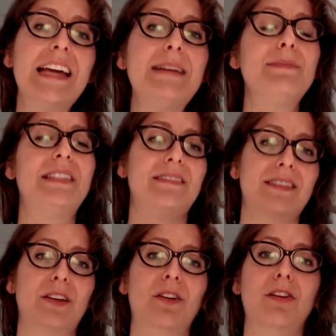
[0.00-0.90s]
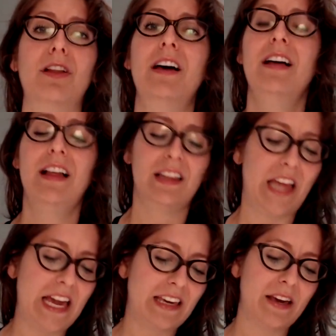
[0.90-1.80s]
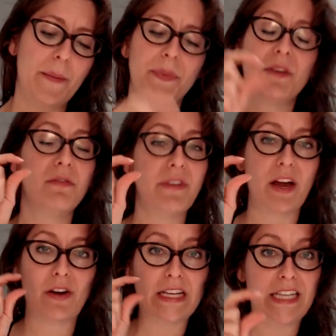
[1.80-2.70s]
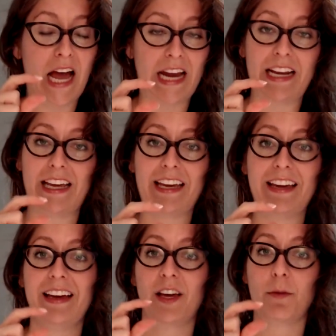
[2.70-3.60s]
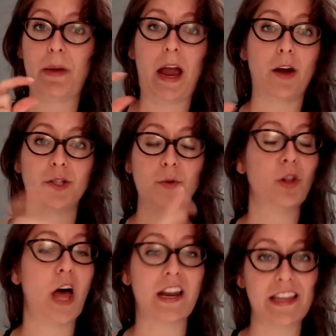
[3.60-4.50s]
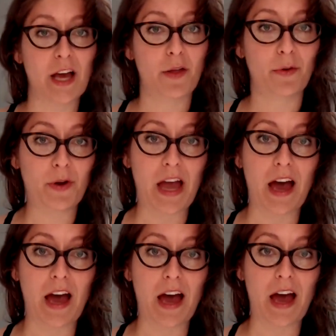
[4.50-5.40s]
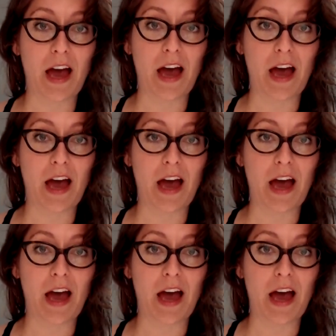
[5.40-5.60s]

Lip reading: I am still like very tiny compared to a lot of the other reactors.